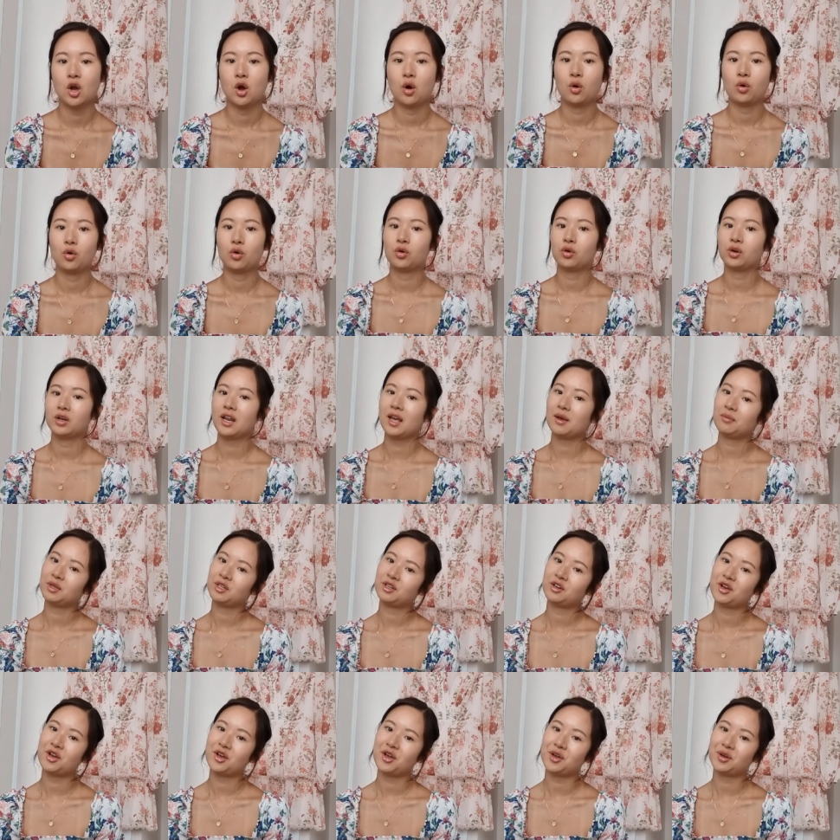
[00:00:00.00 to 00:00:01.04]
or let me
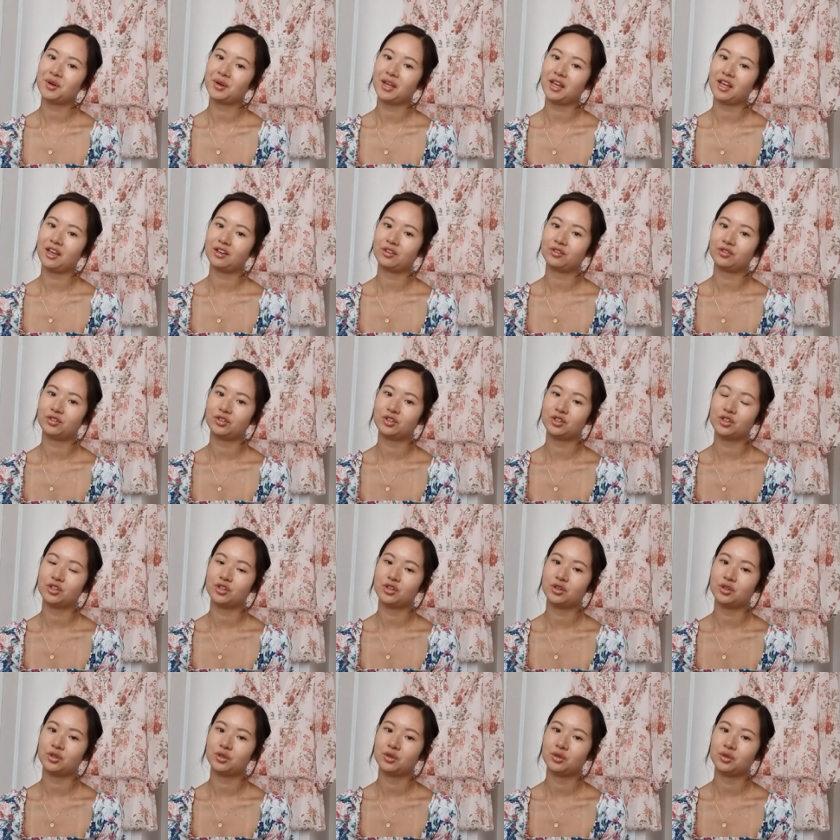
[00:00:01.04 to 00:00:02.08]
know if
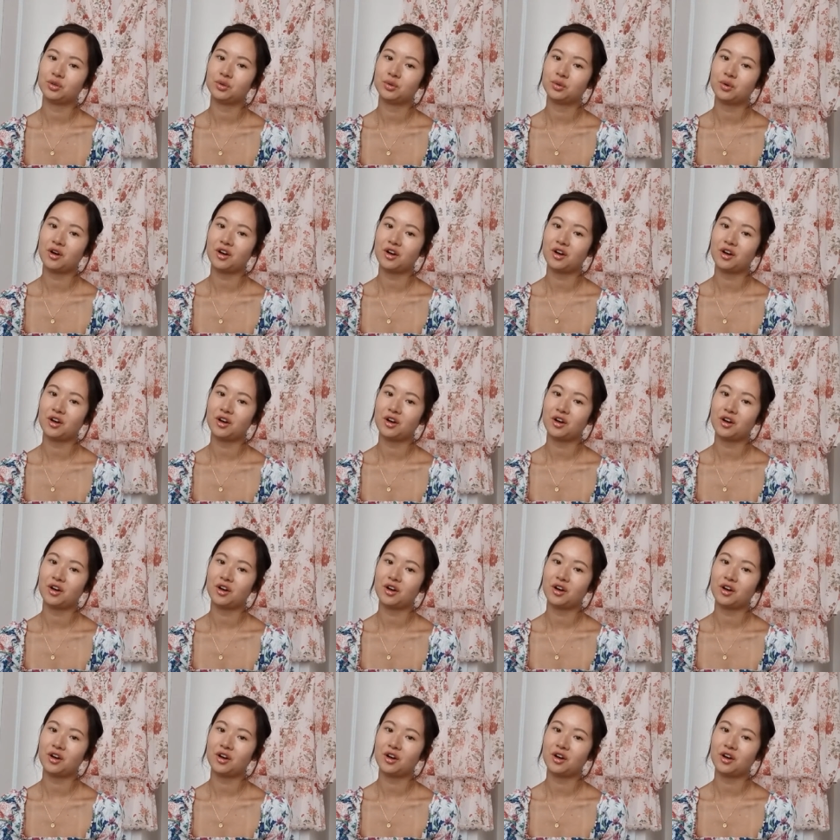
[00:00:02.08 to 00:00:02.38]
you